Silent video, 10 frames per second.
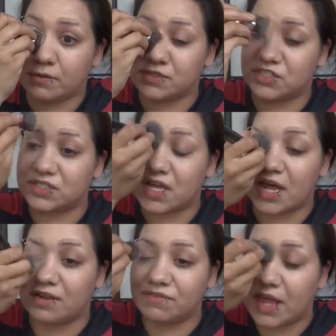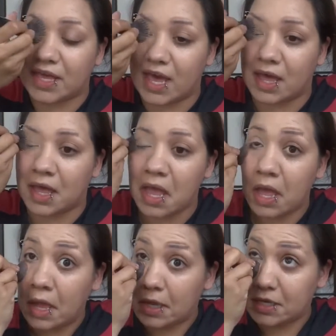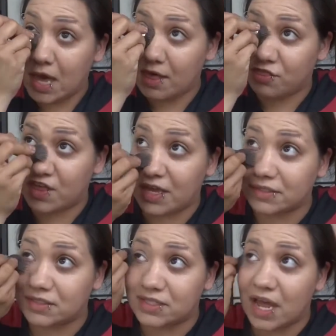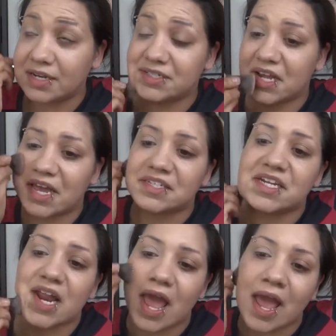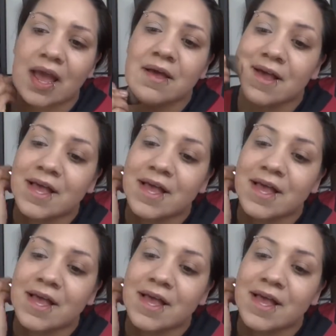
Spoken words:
It was just kind of like a get things done day today.